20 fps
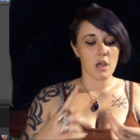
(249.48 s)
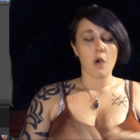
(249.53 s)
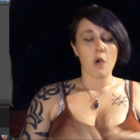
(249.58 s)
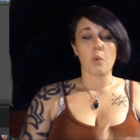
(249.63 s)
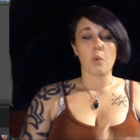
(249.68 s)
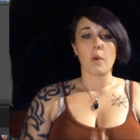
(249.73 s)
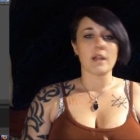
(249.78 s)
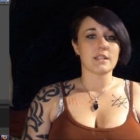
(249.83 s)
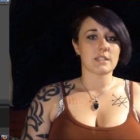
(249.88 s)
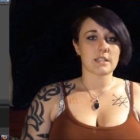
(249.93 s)

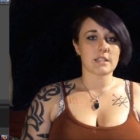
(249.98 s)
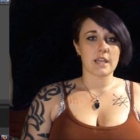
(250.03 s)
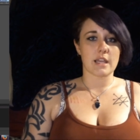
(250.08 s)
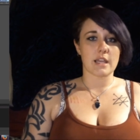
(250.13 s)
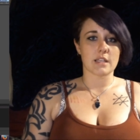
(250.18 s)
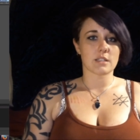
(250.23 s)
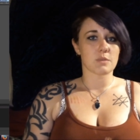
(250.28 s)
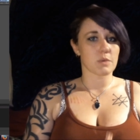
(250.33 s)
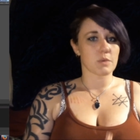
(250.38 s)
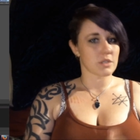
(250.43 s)

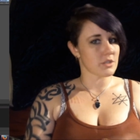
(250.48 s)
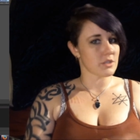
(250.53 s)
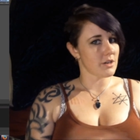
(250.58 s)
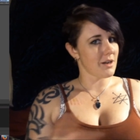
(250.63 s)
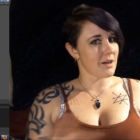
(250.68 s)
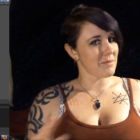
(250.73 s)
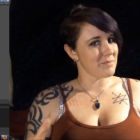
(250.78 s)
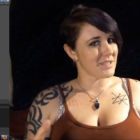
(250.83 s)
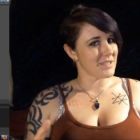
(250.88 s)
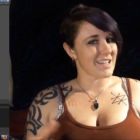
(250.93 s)
Wednesdays, which are
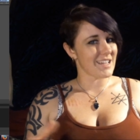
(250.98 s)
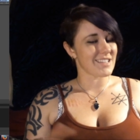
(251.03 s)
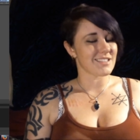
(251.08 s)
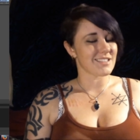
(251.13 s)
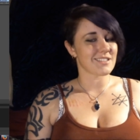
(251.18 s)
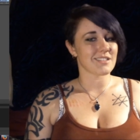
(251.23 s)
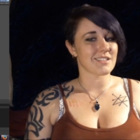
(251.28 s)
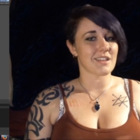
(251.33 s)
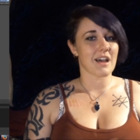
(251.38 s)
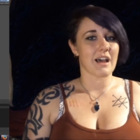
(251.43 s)
hump
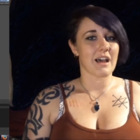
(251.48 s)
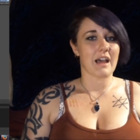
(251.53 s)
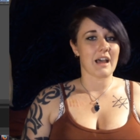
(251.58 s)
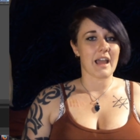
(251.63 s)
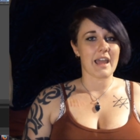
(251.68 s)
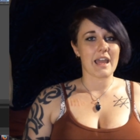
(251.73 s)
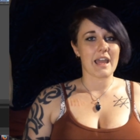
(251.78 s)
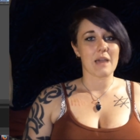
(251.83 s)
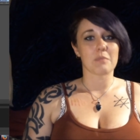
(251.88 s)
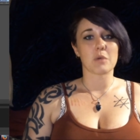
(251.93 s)
days,
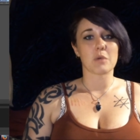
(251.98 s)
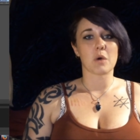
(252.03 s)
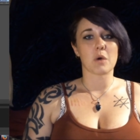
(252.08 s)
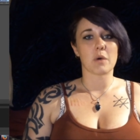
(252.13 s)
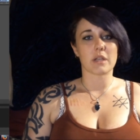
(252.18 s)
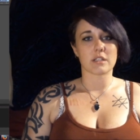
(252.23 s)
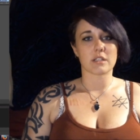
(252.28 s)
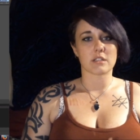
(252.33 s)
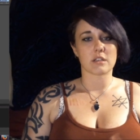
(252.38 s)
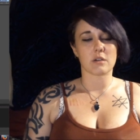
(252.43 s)
I am
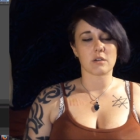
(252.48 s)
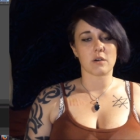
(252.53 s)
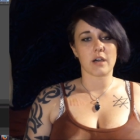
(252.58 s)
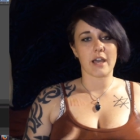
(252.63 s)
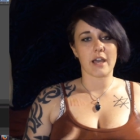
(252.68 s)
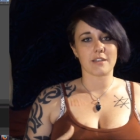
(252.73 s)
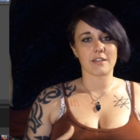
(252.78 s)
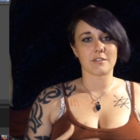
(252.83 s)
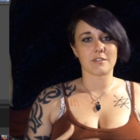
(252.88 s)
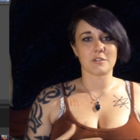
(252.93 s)
going to go
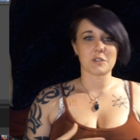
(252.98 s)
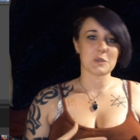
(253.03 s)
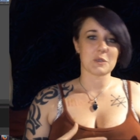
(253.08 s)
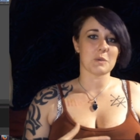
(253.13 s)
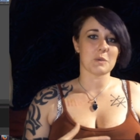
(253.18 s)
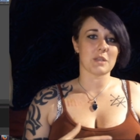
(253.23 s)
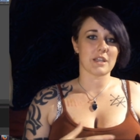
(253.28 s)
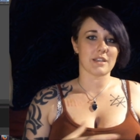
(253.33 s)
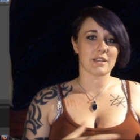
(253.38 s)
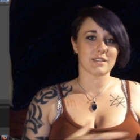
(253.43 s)
ahead and do
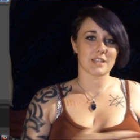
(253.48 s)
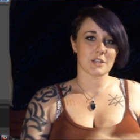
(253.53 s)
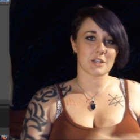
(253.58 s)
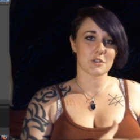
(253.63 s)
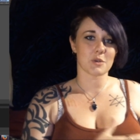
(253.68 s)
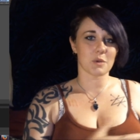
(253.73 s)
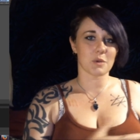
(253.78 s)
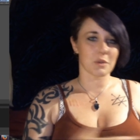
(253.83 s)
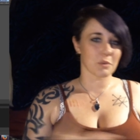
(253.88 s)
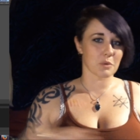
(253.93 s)
the
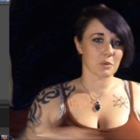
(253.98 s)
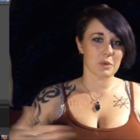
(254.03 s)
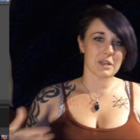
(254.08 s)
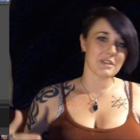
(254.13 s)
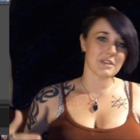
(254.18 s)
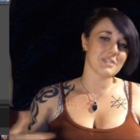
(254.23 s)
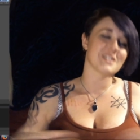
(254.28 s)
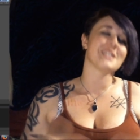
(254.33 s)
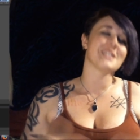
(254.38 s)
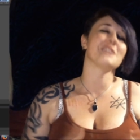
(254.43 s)

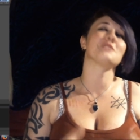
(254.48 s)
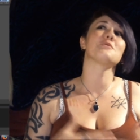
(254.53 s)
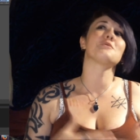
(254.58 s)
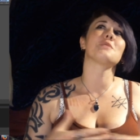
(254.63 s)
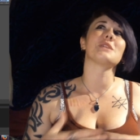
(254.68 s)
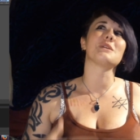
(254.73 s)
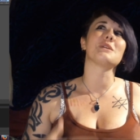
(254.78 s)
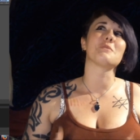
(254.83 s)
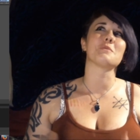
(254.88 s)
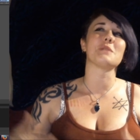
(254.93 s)

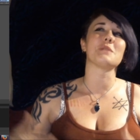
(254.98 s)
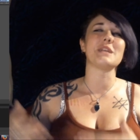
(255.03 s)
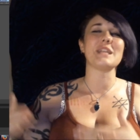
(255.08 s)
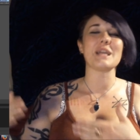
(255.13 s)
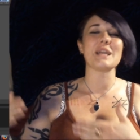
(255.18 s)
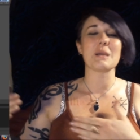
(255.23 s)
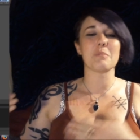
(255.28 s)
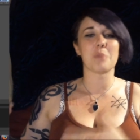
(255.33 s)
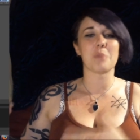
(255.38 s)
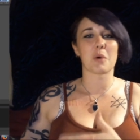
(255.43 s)
sensually
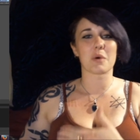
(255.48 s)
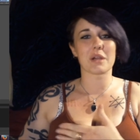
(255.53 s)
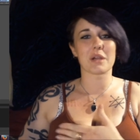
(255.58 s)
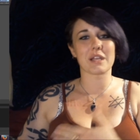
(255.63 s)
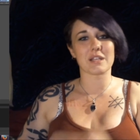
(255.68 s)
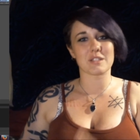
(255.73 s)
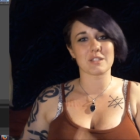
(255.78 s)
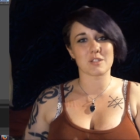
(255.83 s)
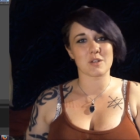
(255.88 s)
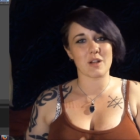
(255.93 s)
reading boring
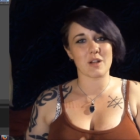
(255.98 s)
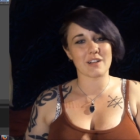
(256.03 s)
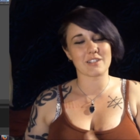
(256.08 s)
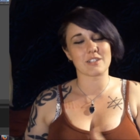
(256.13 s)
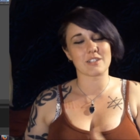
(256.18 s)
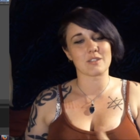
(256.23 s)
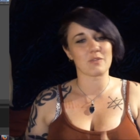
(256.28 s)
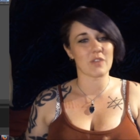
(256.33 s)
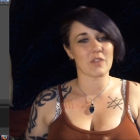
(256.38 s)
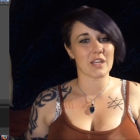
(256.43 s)

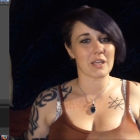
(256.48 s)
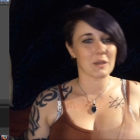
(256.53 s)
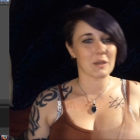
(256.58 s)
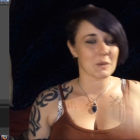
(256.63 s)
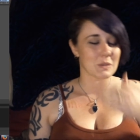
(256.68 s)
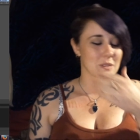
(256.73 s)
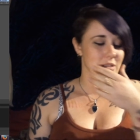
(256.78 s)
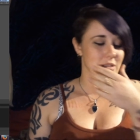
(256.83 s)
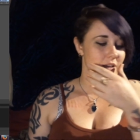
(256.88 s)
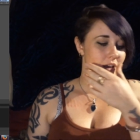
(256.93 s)
instruction
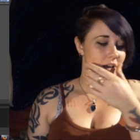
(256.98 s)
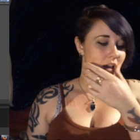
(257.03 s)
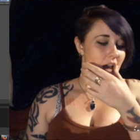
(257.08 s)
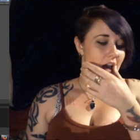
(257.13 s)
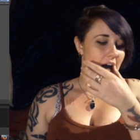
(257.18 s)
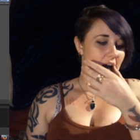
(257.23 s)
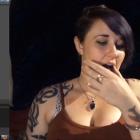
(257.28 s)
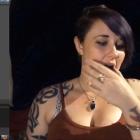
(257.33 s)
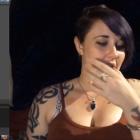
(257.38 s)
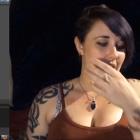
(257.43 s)
videos.
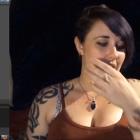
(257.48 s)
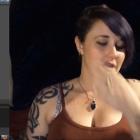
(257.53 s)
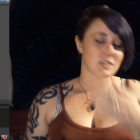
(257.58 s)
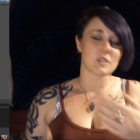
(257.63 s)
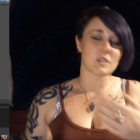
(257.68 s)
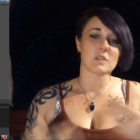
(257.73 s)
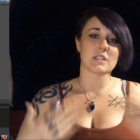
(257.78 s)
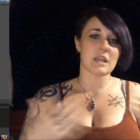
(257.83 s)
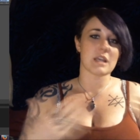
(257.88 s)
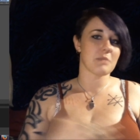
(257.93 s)

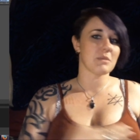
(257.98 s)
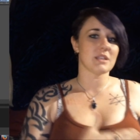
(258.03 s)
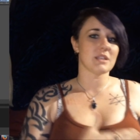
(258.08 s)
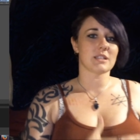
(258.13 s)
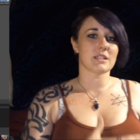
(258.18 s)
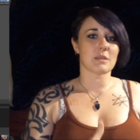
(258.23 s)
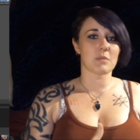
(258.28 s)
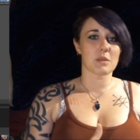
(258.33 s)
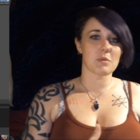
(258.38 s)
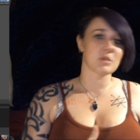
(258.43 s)
So send me
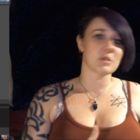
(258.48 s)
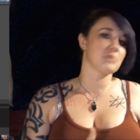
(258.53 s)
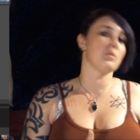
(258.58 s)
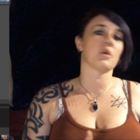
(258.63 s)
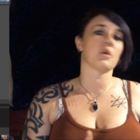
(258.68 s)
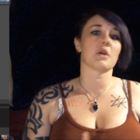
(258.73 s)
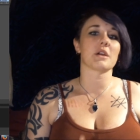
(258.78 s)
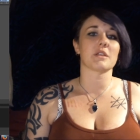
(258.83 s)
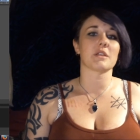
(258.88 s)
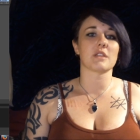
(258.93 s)
some of the most
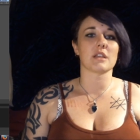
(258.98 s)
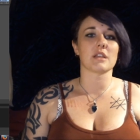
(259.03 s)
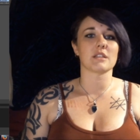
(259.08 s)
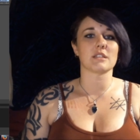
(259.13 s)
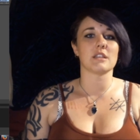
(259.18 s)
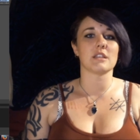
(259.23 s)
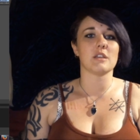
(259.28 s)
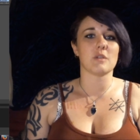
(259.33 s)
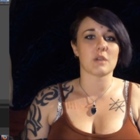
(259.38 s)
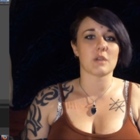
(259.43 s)
boring things
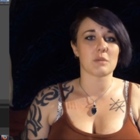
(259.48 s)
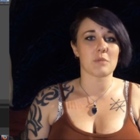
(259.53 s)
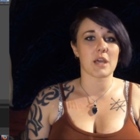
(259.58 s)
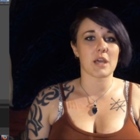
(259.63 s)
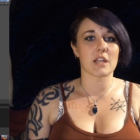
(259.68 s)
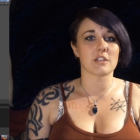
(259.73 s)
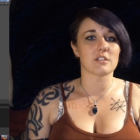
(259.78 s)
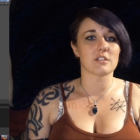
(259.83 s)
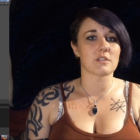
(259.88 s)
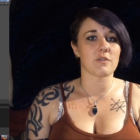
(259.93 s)
that you can
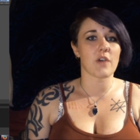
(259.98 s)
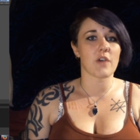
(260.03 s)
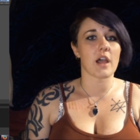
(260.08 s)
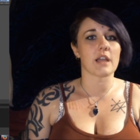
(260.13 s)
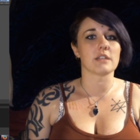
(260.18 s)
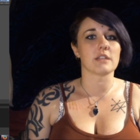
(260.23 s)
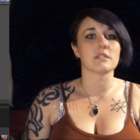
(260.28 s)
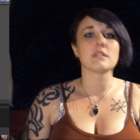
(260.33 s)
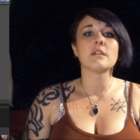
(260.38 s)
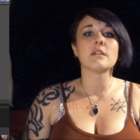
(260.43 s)
manage to find.